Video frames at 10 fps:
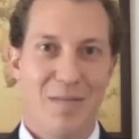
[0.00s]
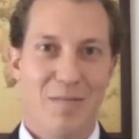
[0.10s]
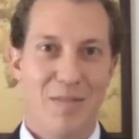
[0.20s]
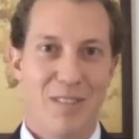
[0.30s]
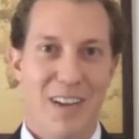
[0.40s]

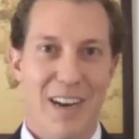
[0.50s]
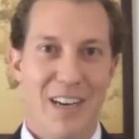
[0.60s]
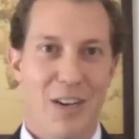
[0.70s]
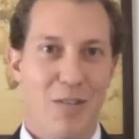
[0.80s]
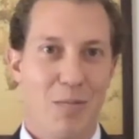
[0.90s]
not
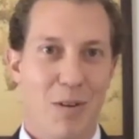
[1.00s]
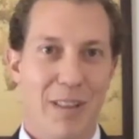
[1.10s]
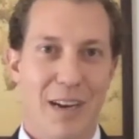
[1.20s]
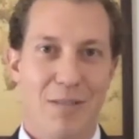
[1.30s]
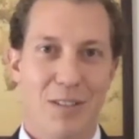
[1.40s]
knowing where
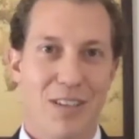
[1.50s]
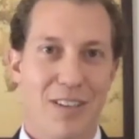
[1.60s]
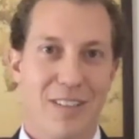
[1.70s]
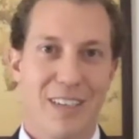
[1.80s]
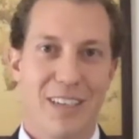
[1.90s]
that was going
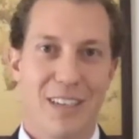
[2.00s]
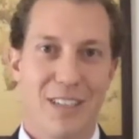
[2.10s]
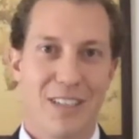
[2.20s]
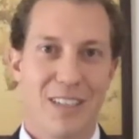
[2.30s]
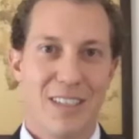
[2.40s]
to lead
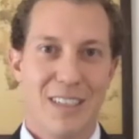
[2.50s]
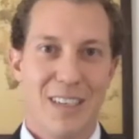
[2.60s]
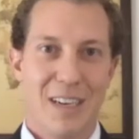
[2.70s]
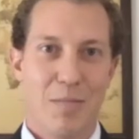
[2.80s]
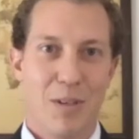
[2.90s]
us.
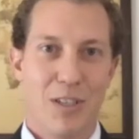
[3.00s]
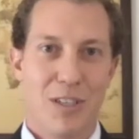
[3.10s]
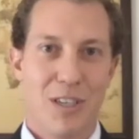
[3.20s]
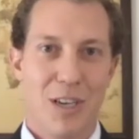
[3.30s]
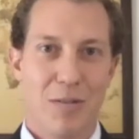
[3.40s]
But
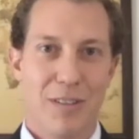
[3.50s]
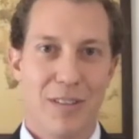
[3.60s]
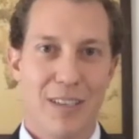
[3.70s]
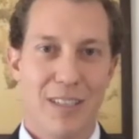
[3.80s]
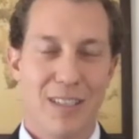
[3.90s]
just knowing
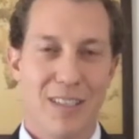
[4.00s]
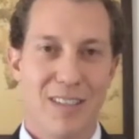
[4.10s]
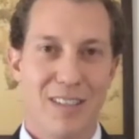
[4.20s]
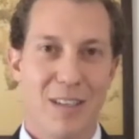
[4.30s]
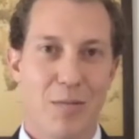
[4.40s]
that
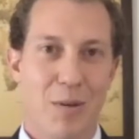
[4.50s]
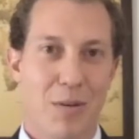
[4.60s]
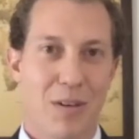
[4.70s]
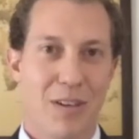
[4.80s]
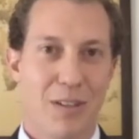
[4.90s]
we
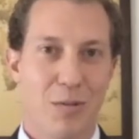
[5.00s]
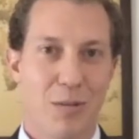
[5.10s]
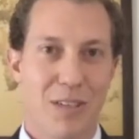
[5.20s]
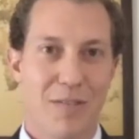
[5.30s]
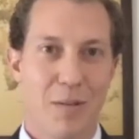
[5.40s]
were called to
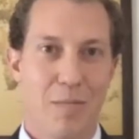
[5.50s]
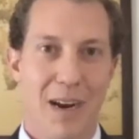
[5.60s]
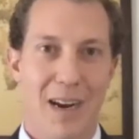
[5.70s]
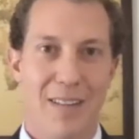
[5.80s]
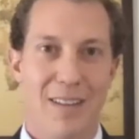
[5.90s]
a different
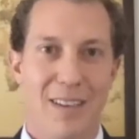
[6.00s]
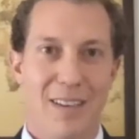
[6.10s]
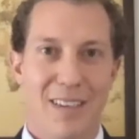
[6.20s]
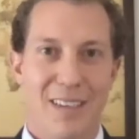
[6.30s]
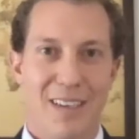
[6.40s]
path.
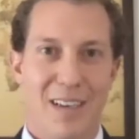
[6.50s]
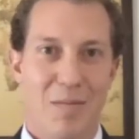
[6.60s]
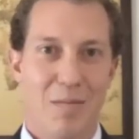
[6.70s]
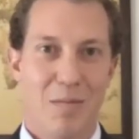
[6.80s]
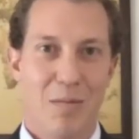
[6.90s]

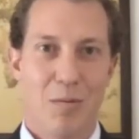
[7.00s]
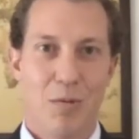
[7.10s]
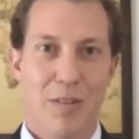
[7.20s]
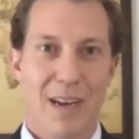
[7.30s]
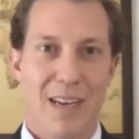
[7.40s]

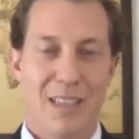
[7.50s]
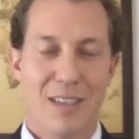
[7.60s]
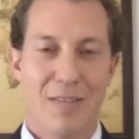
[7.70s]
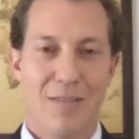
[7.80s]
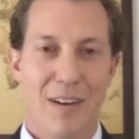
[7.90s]
Through that,
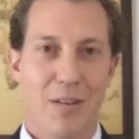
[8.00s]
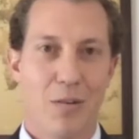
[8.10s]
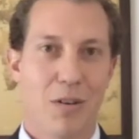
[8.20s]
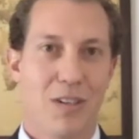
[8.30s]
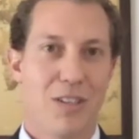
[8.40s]
found an
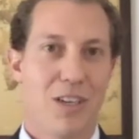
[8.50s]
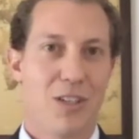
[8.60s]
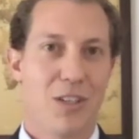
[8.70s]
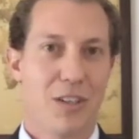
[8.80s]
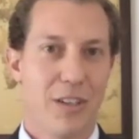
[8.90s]

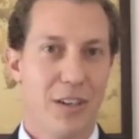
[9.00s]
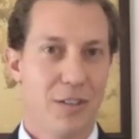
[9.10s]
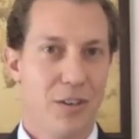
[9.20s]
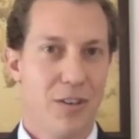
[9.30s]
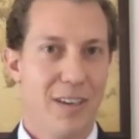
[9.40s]
organization called
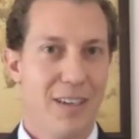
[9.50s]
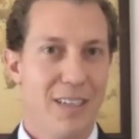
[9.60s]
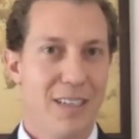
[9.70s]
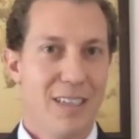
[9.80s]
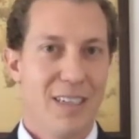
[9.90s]
Alterna
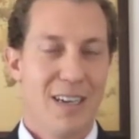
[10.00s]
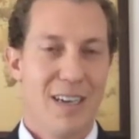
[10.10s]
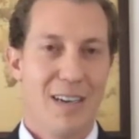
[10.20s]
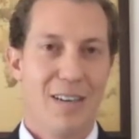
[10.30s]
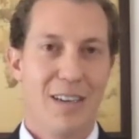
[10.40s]

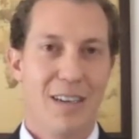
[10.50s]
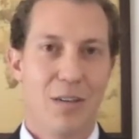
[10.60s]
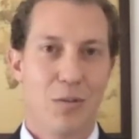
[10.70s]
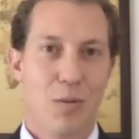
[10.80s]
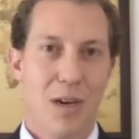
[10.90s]

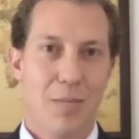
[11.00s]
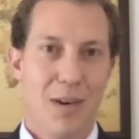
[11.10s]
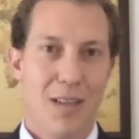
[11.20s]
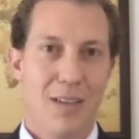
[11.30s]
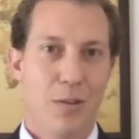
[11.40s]
in
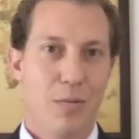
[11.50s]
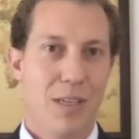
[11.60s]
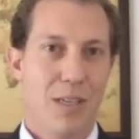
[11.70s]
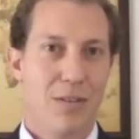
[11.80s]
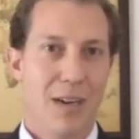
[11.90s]
Guatemala, in the
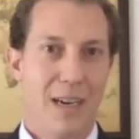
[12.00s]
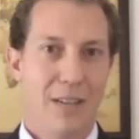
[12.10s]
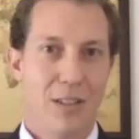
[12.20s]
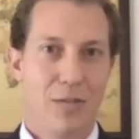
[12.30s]
Western Highlands of